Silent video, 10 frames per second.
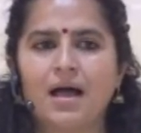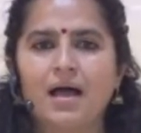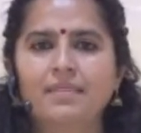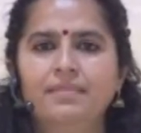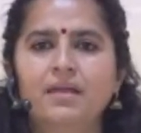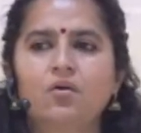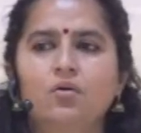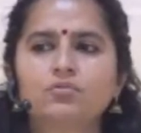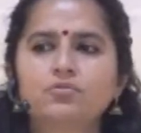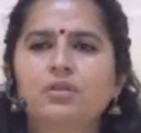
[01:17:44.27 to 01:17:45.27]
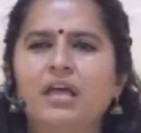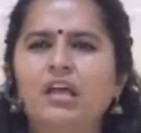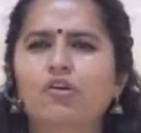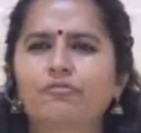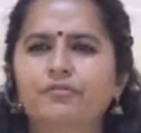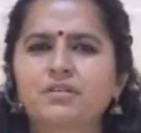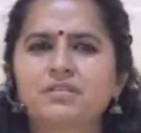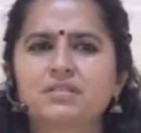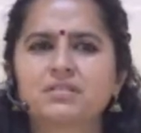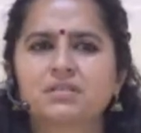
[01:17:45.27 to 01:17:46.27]
and then also think of
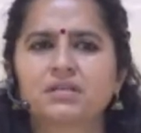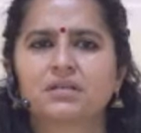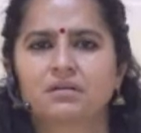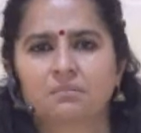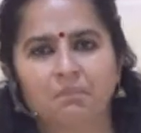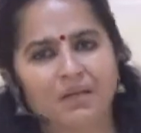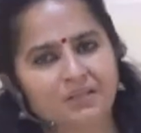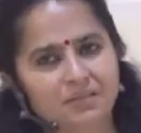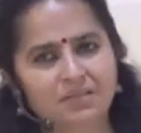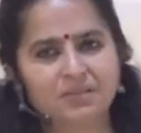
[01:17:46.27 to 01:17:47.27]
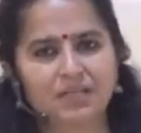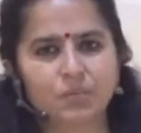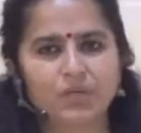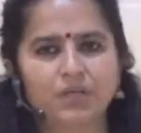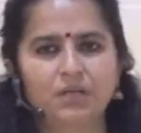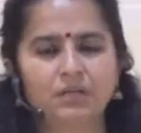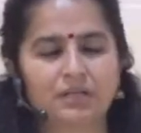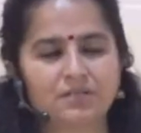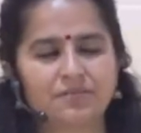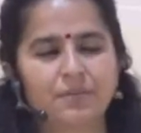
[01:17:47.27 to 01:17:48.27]
this mantra that
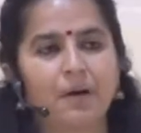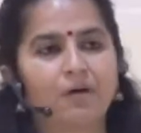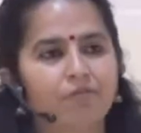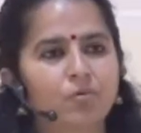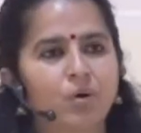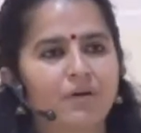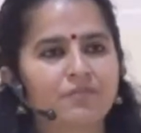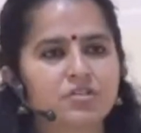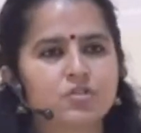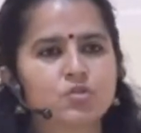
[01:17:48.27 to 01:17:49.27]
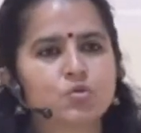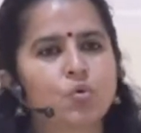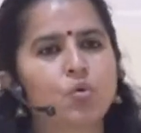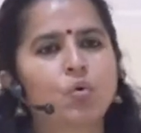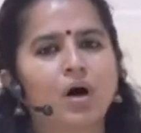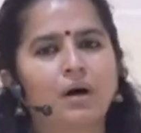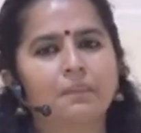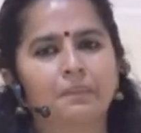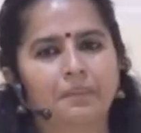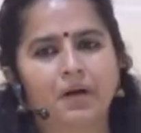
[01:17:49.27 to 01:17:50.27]
is a very powerful one, which is
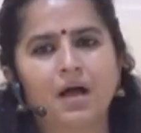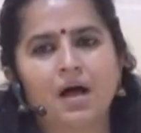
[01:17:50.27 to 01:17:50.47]
Soham,